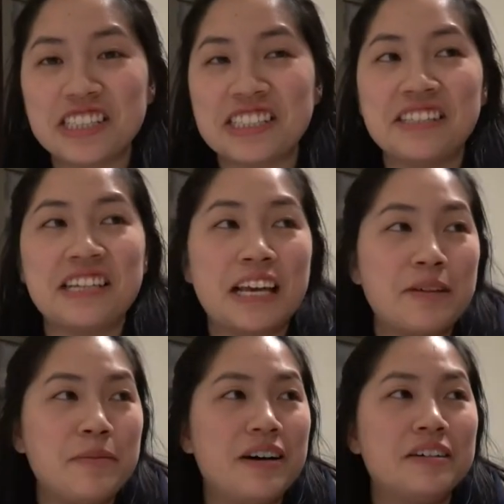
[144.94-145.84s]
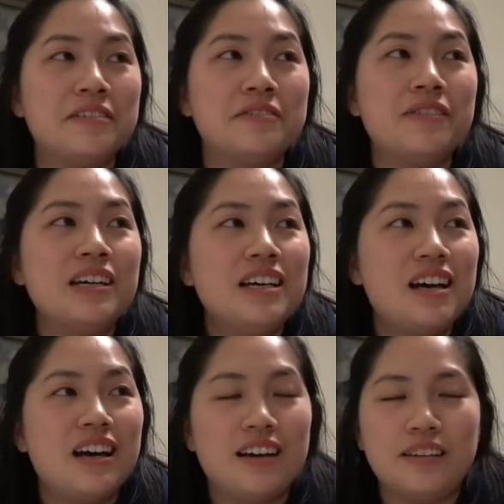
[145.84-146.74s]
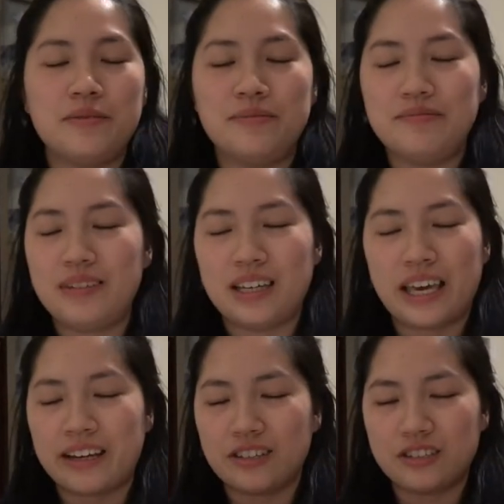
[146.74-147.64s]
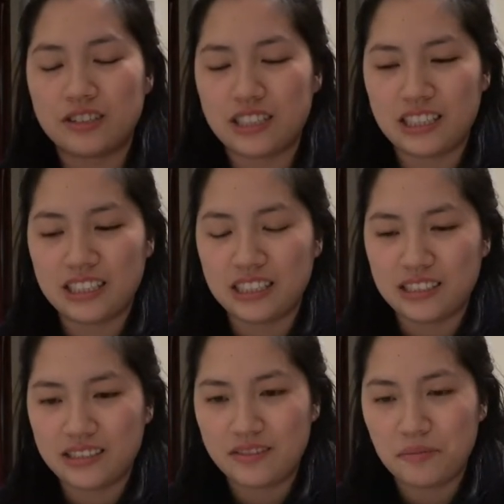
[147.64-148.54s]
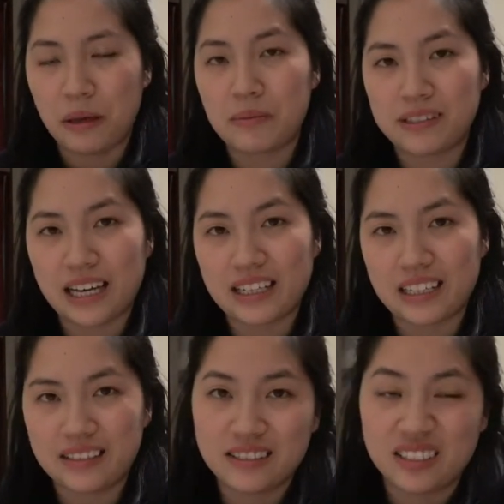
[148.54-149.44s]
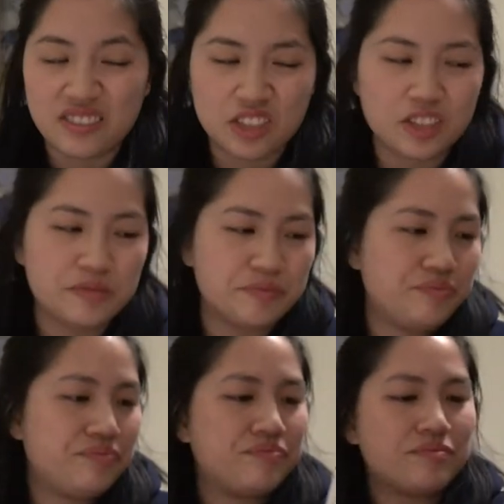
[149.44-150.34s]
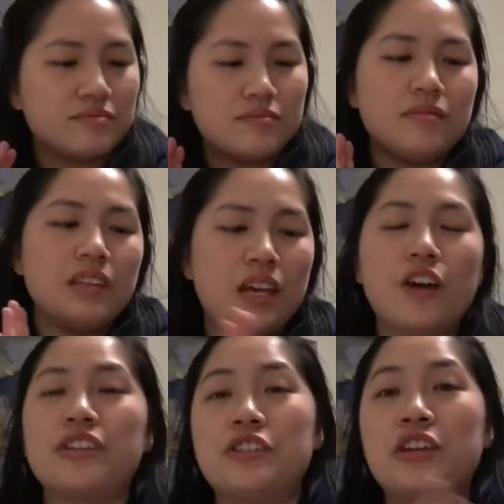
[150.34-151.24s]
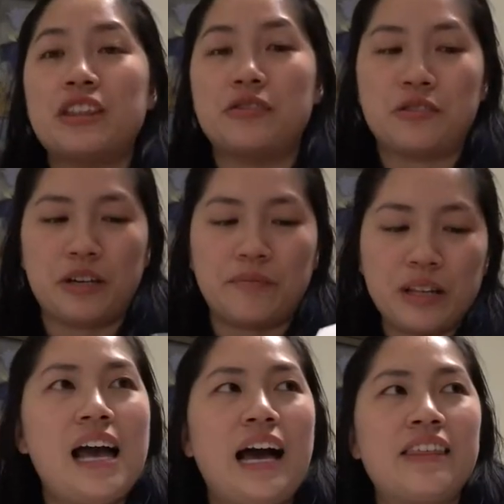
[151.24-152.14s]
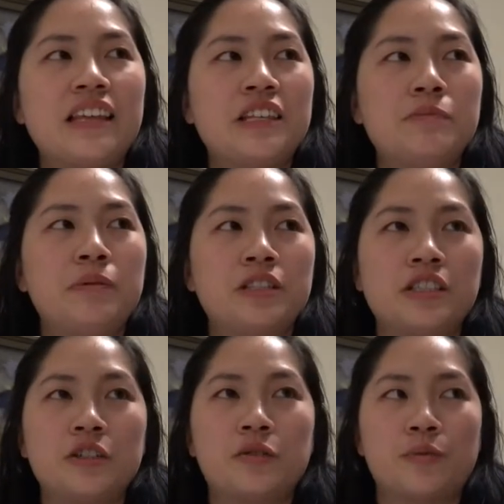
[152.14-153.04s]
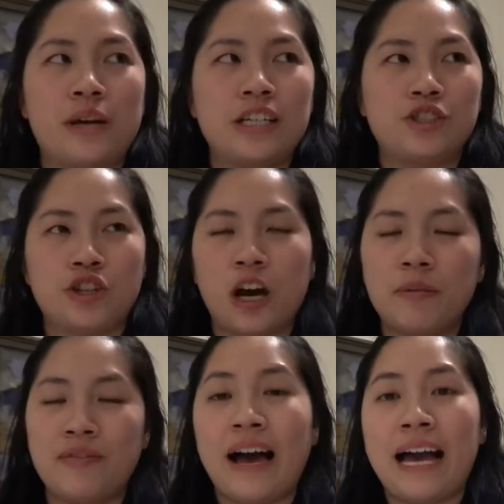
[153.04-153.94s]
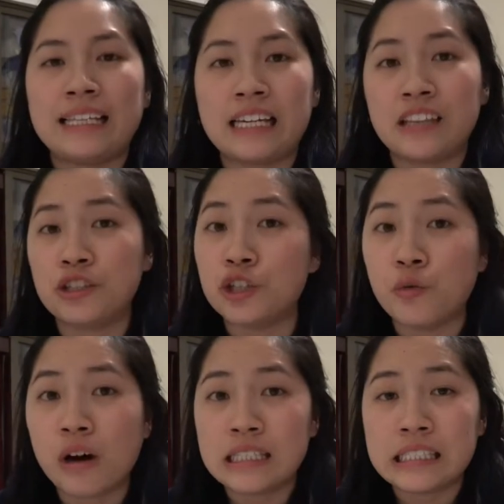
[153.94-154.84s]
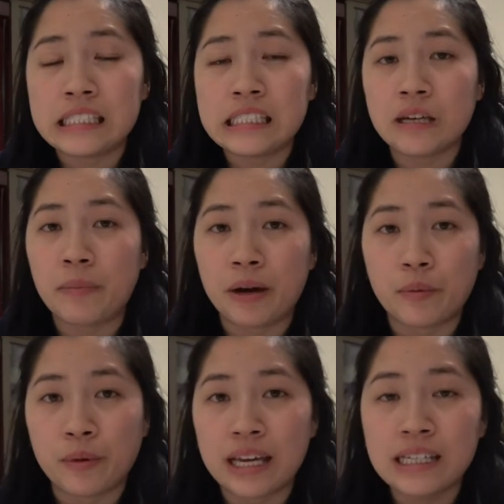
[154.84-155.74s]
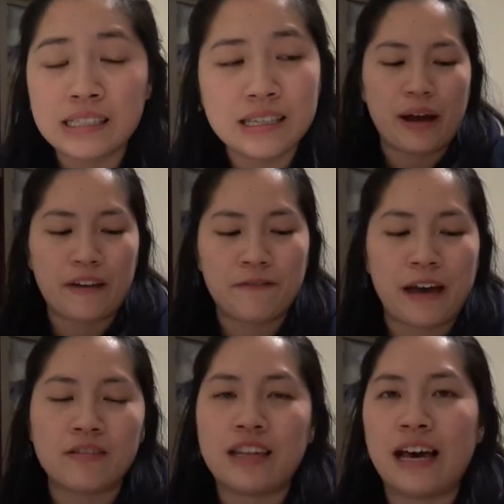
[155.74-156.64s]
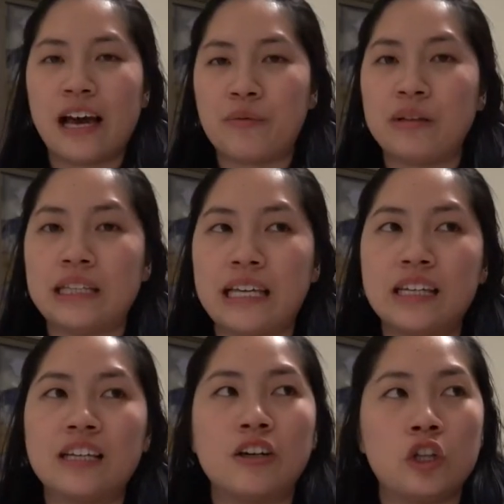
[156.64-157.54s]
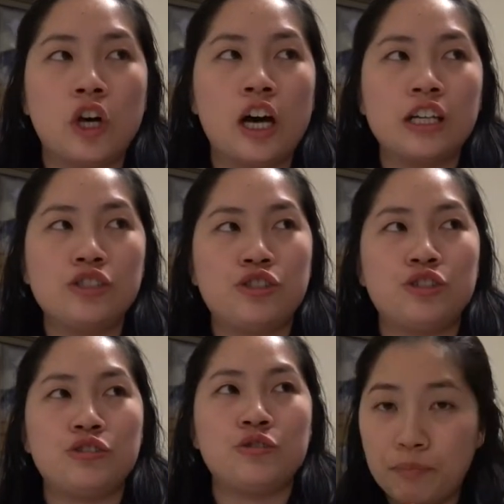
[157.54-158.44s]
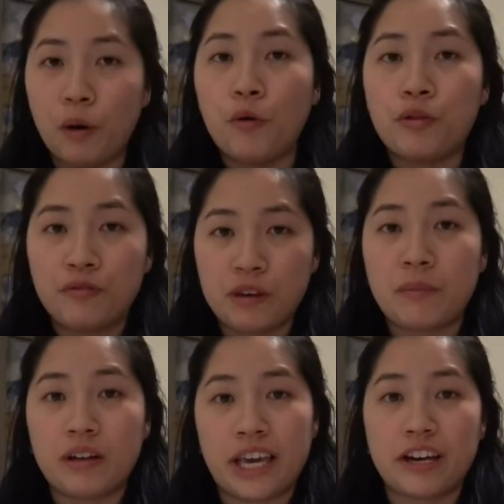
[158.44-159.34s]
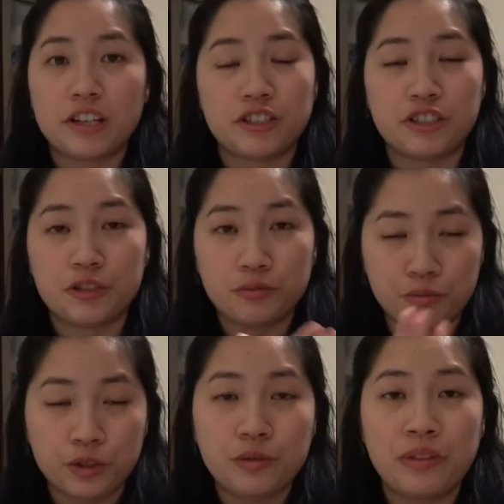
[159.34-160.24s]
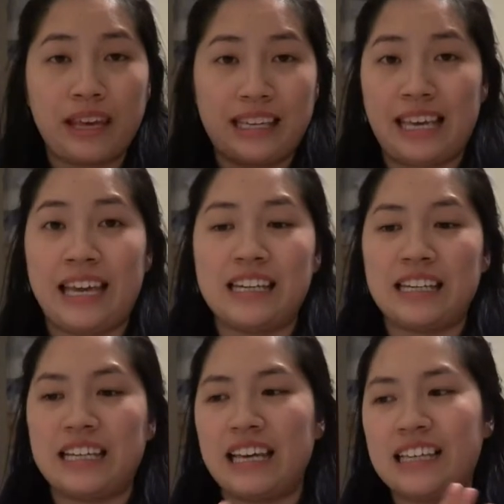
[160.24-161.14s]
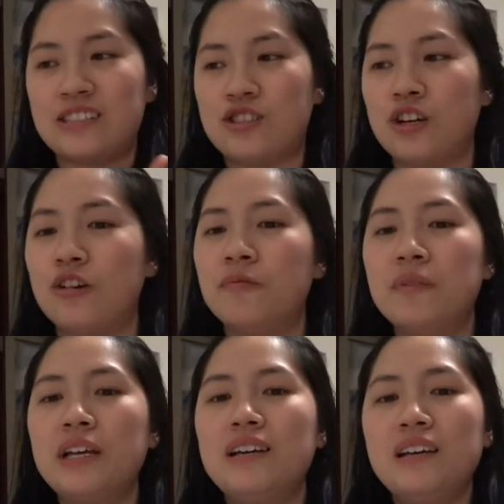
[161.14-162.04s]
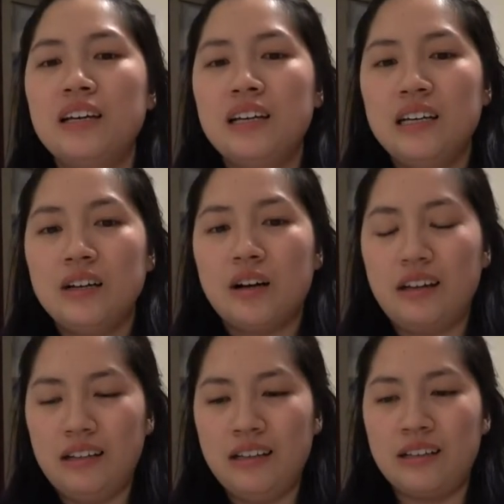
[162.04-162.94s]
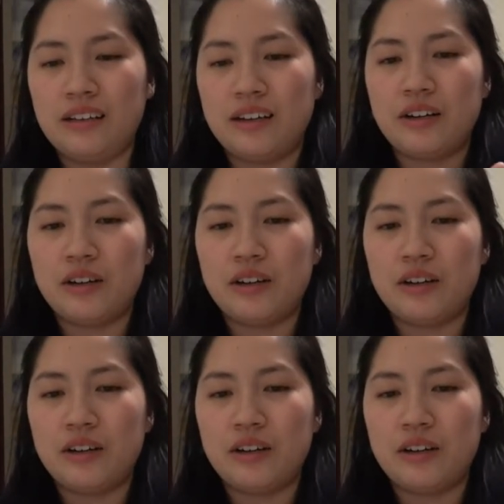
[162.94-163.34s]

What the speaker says: is the name of a character in Baby Daddy, a TV show. Okay, so you get those three. I think this book does a great job of highlighting the nuances about race. I found that I related a lot to both female characters, Ruth and Kennedy. And so, it